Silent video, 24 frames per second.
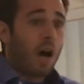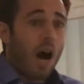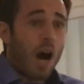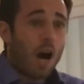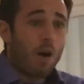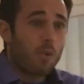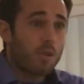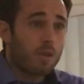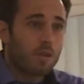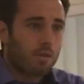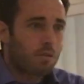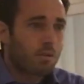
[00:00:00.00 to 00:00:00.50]

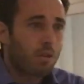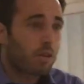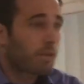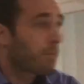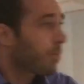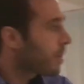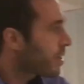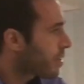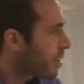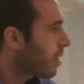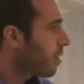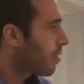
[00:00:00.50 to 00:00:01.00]
I was
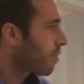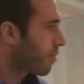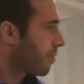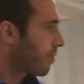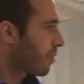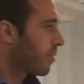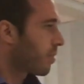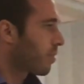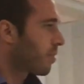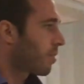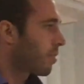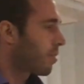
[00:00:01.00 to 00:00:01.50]
not myself.
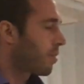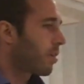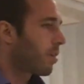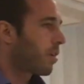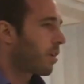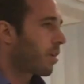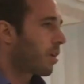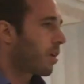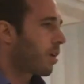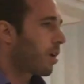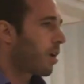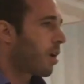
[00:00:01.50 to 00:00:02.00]

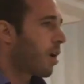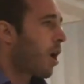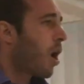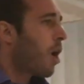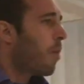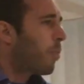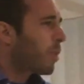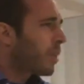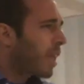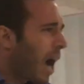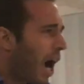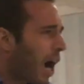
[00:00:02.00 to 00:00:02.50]

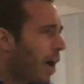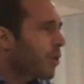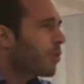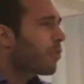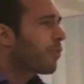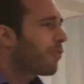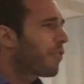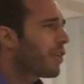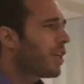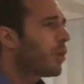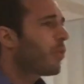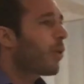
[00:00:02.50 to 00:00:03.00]
But how you
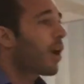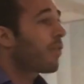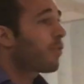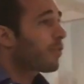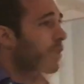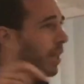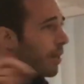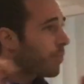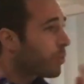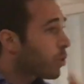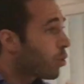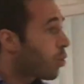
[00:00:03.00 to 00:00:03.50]
feel
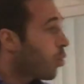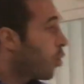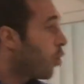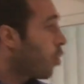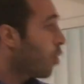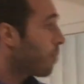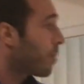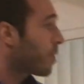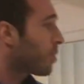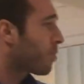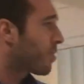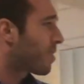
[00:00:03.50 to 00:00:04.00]
every time you go
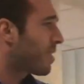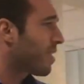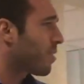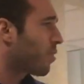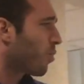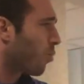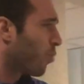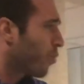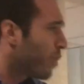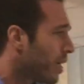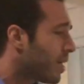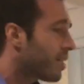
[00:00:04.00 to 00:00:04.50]
home and you see
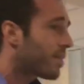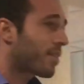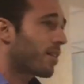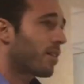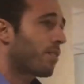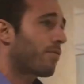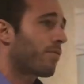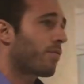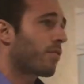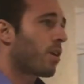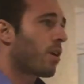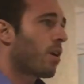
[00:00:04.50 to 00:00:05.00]
the real
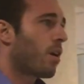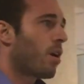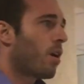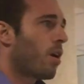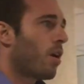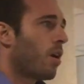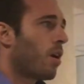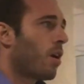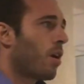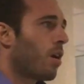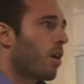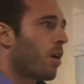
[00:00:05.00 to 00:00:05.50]
self?
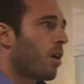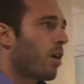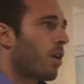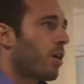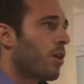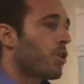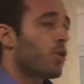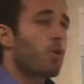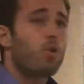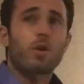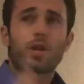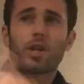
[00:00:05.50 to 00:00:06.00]

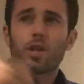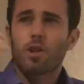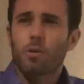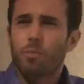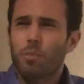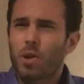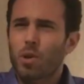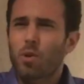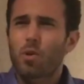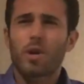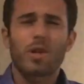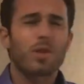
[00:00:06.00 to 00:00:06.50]
You look in the
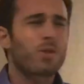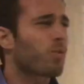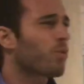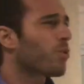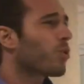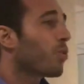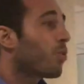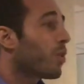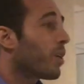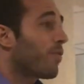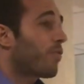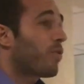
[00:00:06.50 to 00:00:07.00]
mirror and you
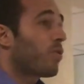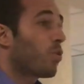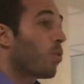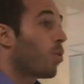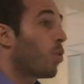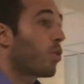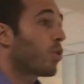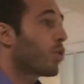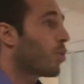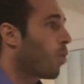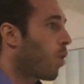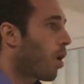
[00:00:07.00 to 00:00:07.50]
don't even know
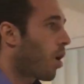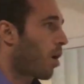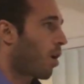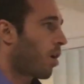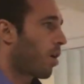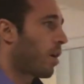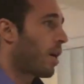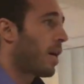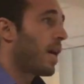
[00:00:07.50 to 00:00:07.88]
who you are.